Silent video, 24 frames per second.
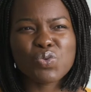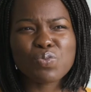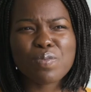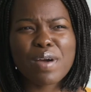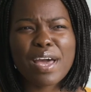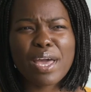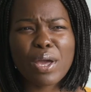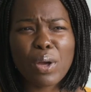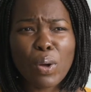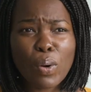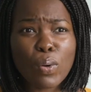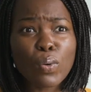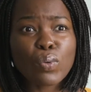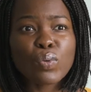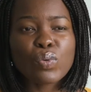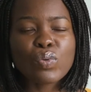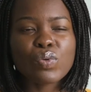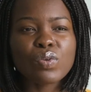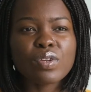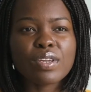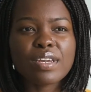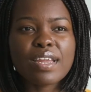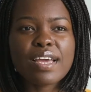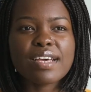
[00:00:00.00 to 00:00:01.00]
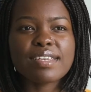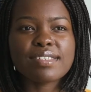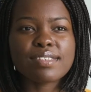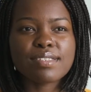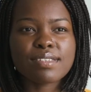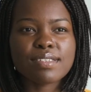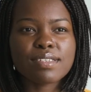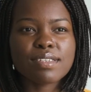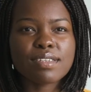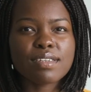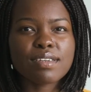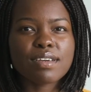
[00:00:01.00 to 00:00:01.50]
my own as
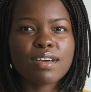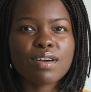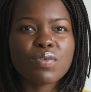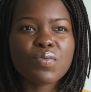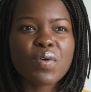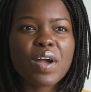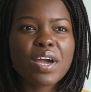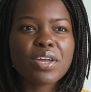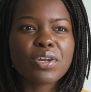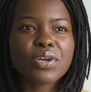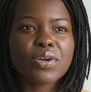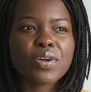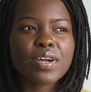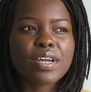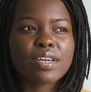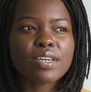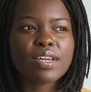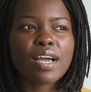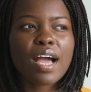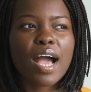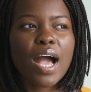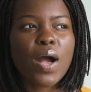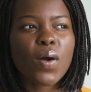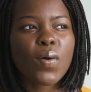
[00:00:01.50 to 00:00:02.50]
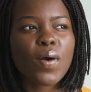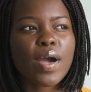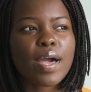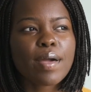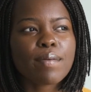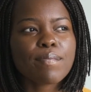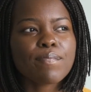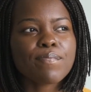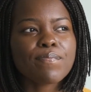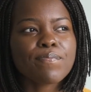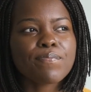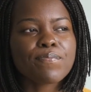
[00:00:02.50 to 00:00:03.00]
a writer, and how
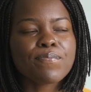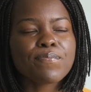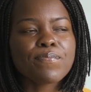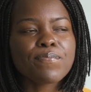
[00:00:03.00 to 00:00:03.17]
I'm